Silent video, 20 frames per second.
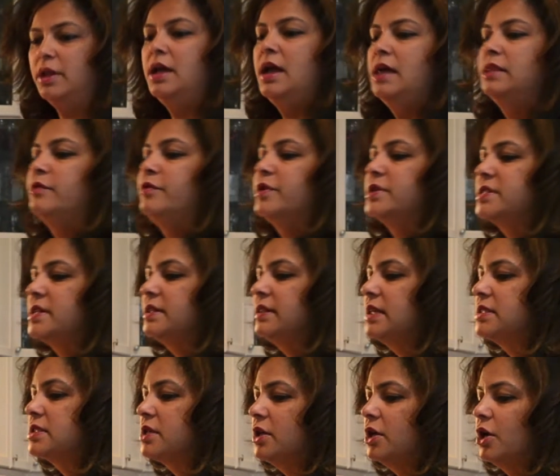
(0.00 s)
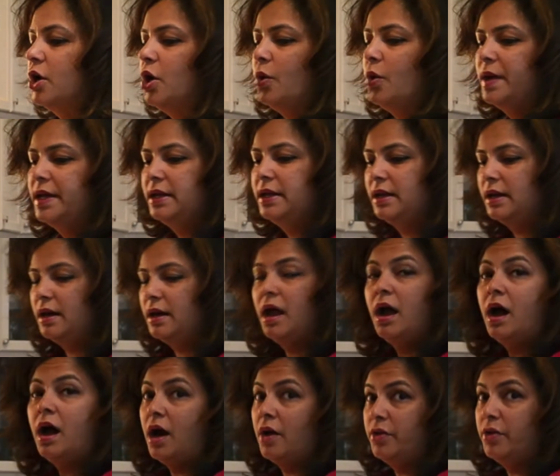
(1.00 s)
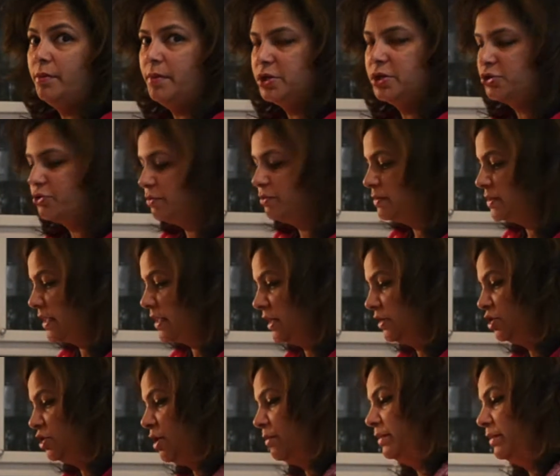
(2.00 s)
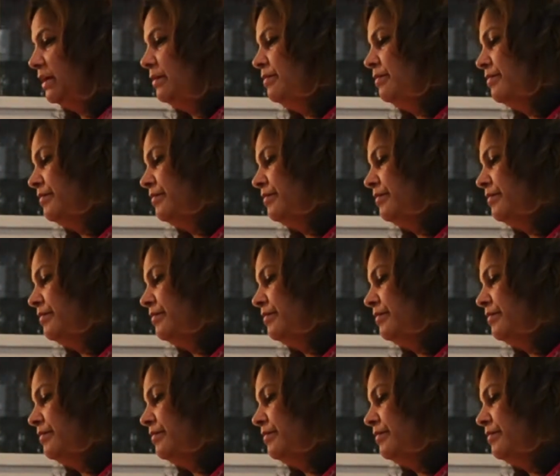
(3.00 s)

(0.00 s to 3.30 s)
The first thing that's going to go in are the mushrooms that I chopped up.